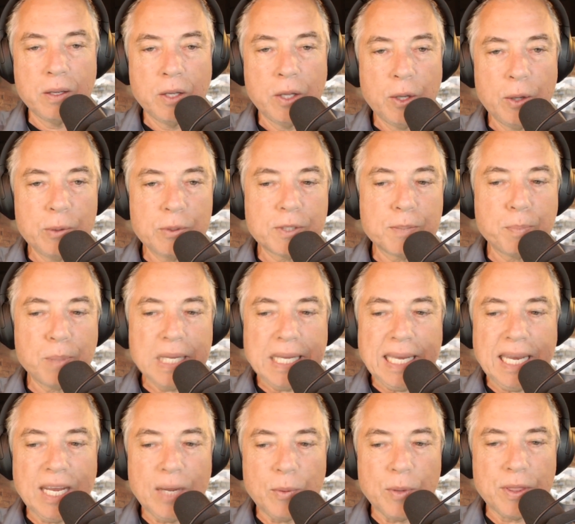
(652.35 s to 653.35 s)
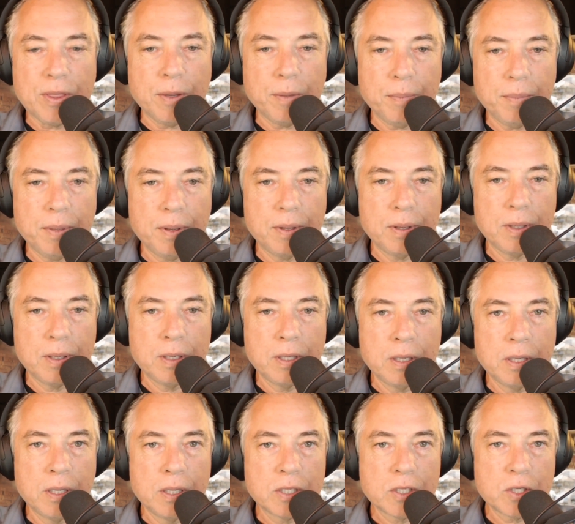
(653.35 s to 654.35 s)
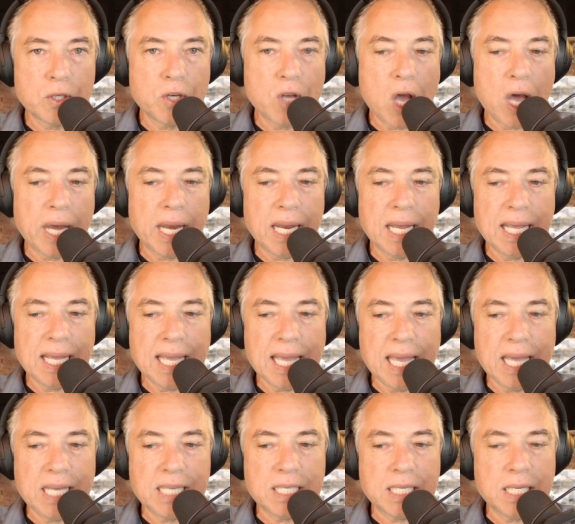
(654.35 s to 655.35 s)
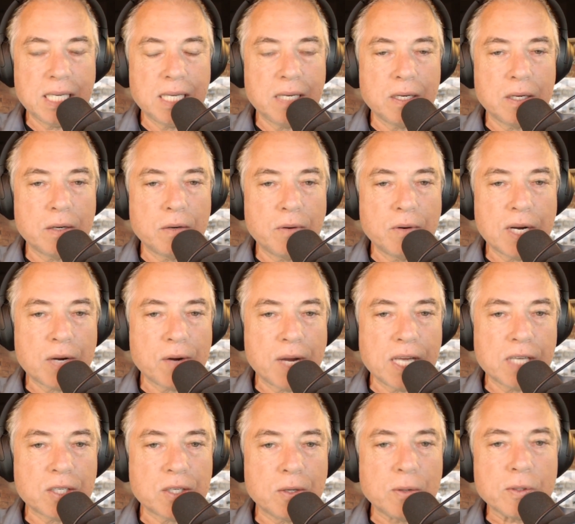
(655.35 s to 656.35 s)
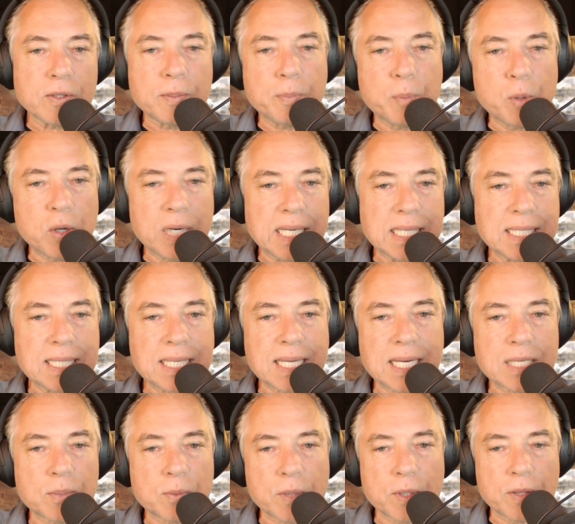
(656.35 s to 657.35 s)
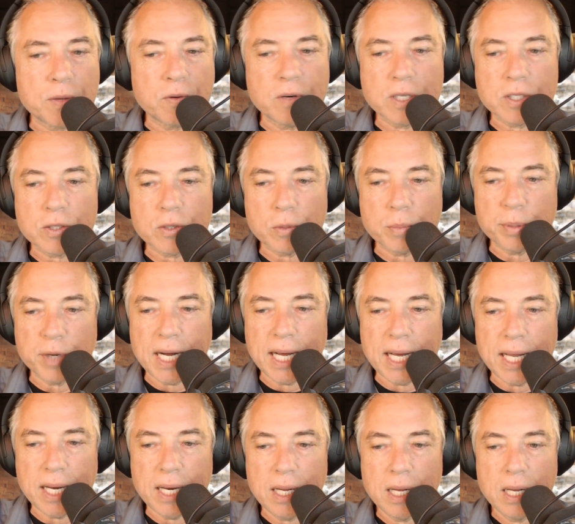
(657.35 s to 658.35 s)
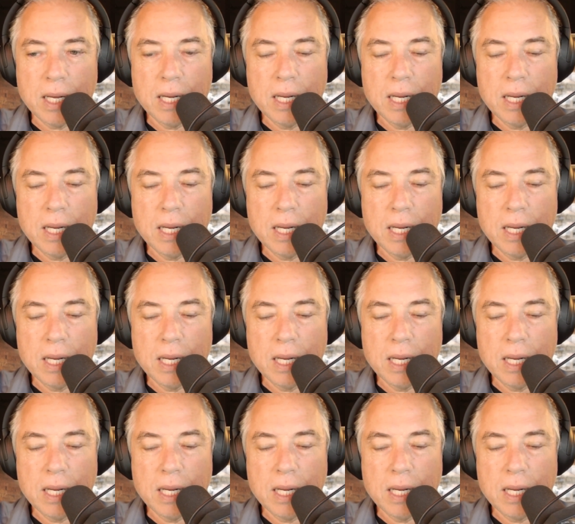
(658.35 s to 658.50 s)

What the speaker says: who was pleading with them to not engage in recreational sporting sex with Russell Brand,